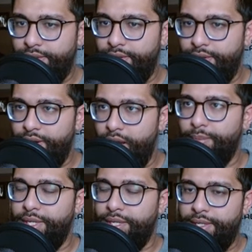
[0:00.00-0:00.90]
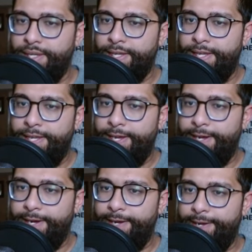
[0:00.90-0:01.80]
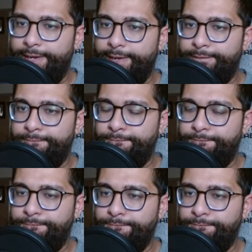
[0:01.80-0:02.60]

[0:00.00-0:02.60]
Nami. Um,